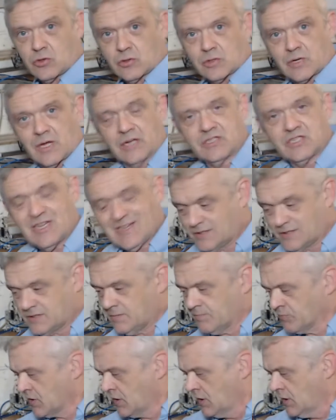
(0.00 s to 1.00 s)
all I did.
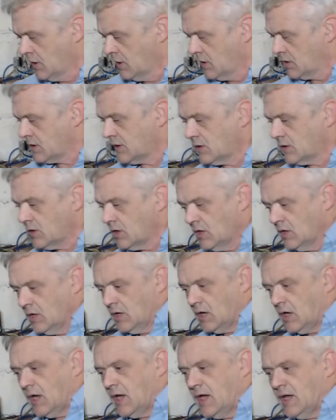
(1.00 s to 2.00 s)
Now,
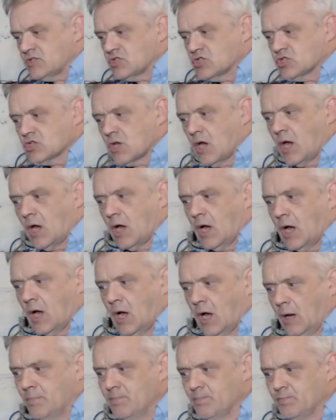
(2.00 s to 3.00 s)
it's
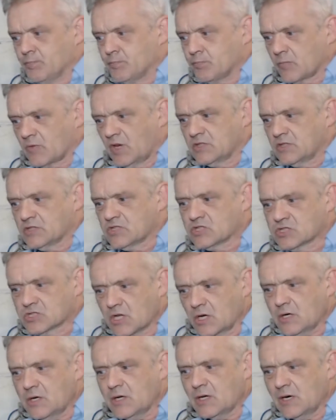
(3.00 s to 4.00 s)

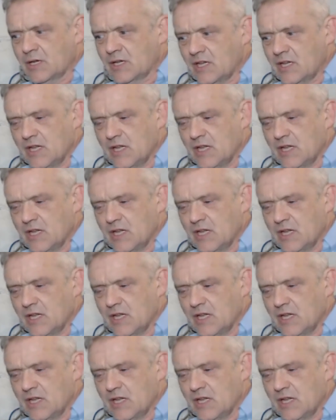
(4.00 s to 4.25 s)
stunningly